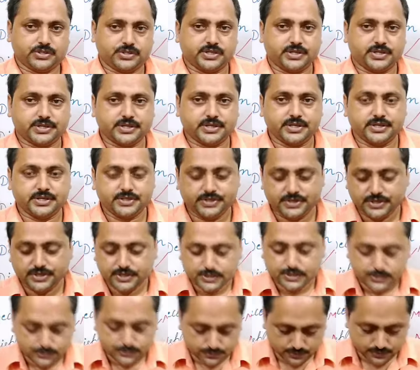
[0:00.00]
children,
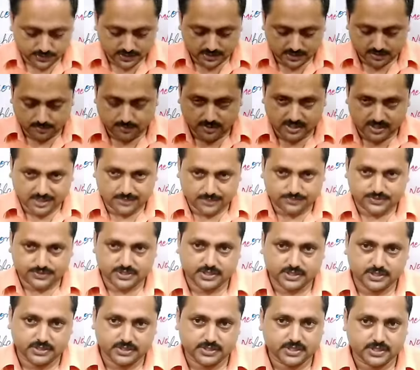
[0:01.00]
so here we have
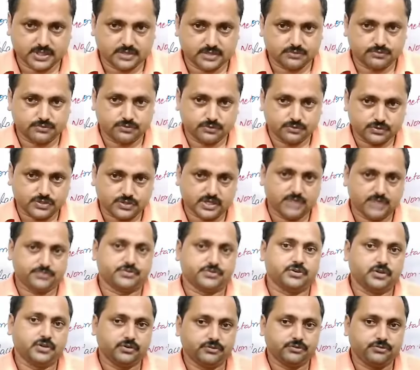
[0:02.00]
seen there are 4
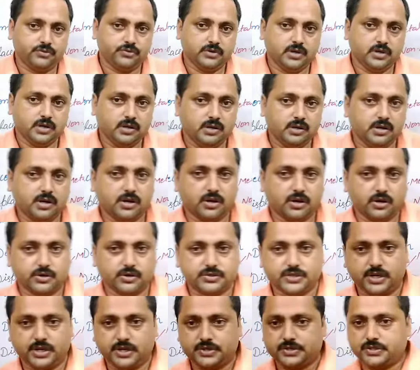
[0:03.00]
types of
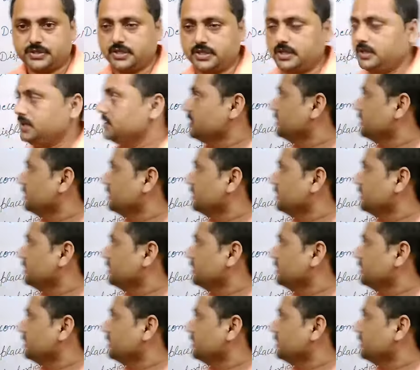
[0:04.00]
redox reaction.